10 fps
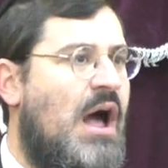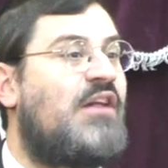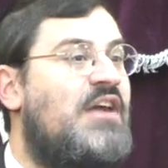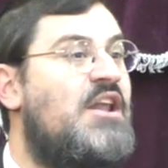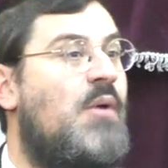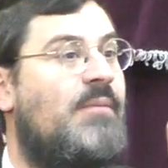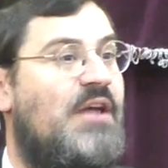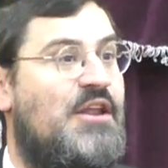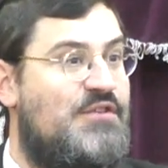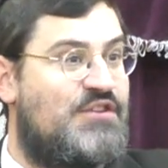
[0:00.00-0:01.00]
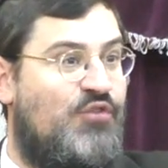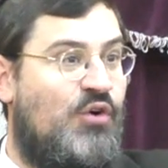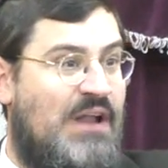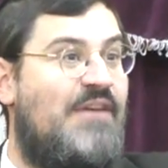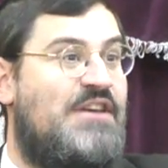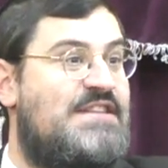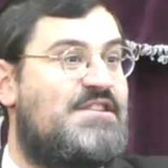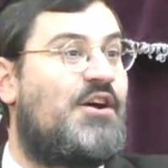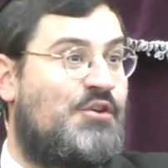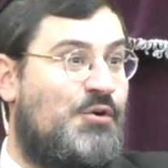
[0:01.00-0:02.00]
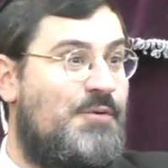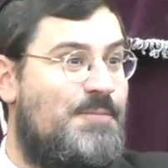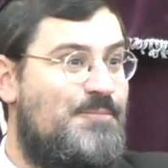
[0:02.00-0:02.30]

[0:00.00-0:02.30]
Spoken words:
I'll tell you what I'm telling you this for. Levi Yitzchak, no.